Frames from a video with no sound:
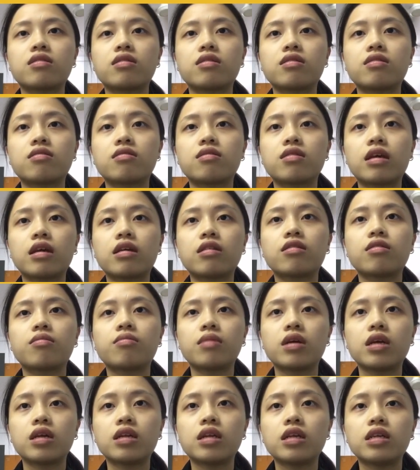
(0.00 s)
6
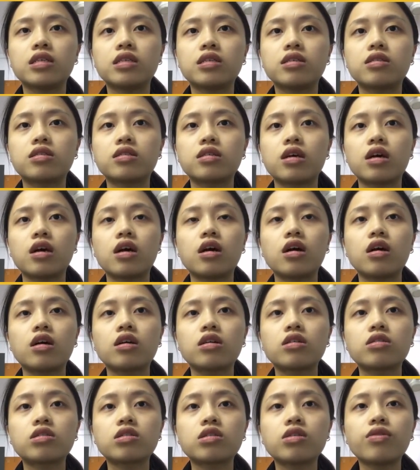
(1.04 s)
minutes.
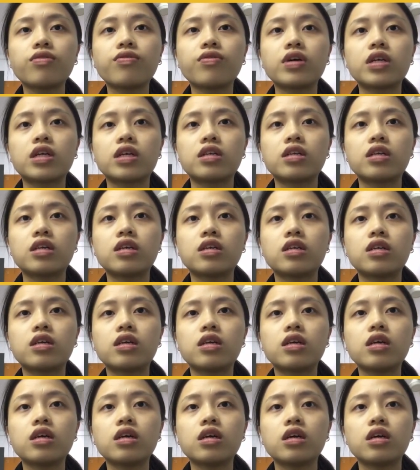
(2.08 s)
So for the
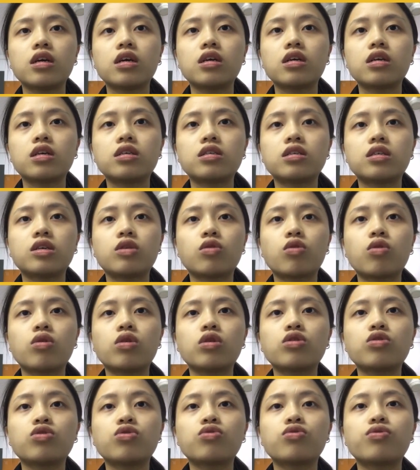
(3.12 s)
Tt is
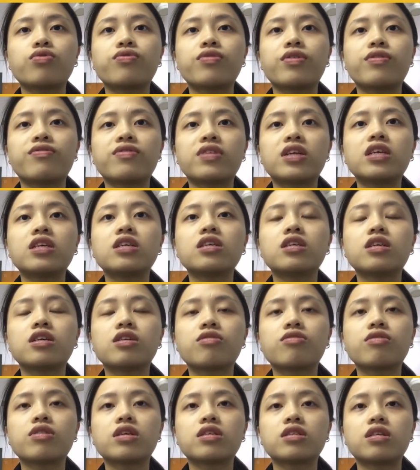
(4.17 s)
equal to 50
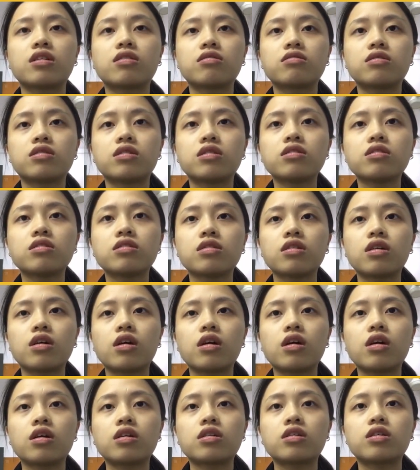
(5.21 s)
degrees Celsius.
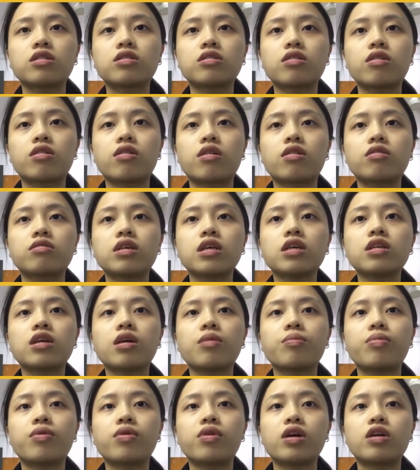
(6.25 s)
The surrounding
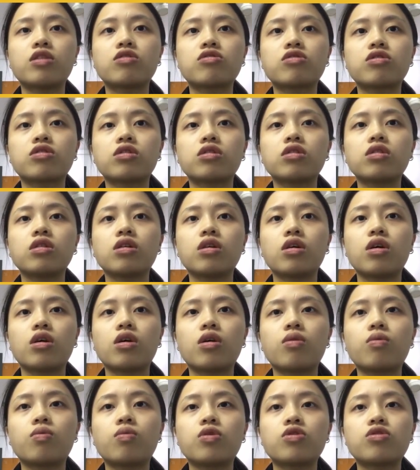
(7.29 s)
temperature,
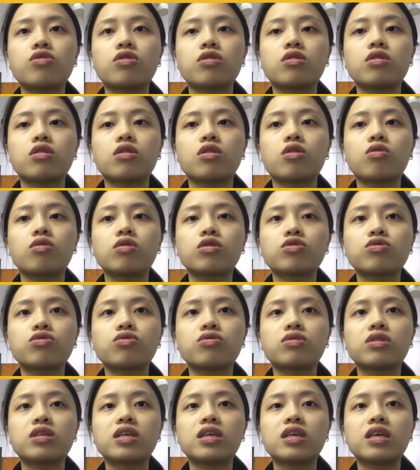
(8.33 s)
which is equals
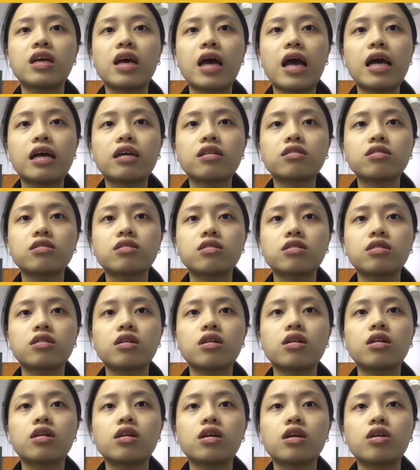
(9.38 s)
to Tx
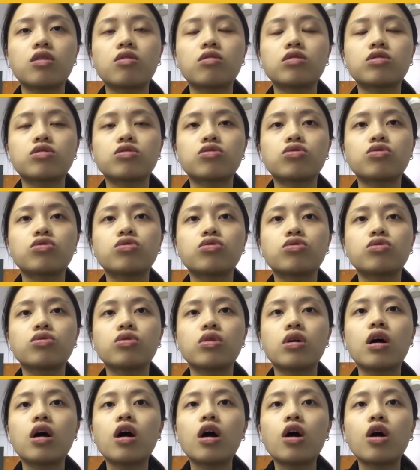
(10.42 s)
equals to
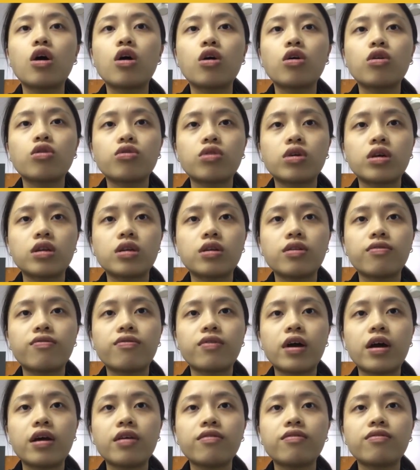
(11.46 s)

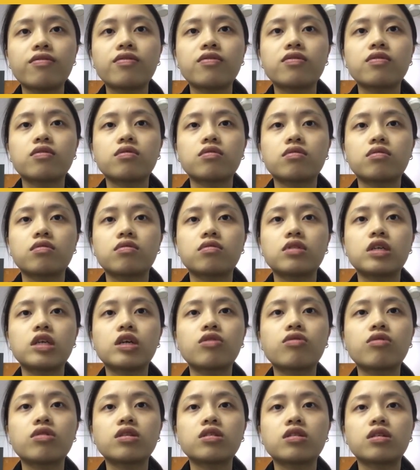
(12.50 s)
25
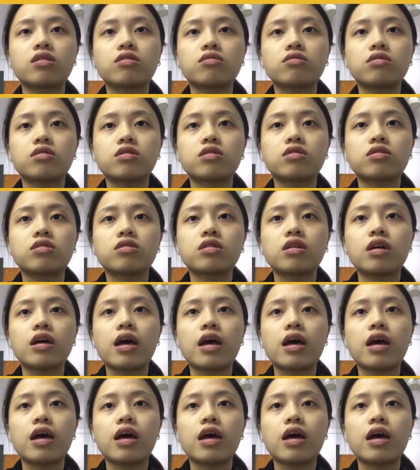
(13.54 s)
degrees Celsius,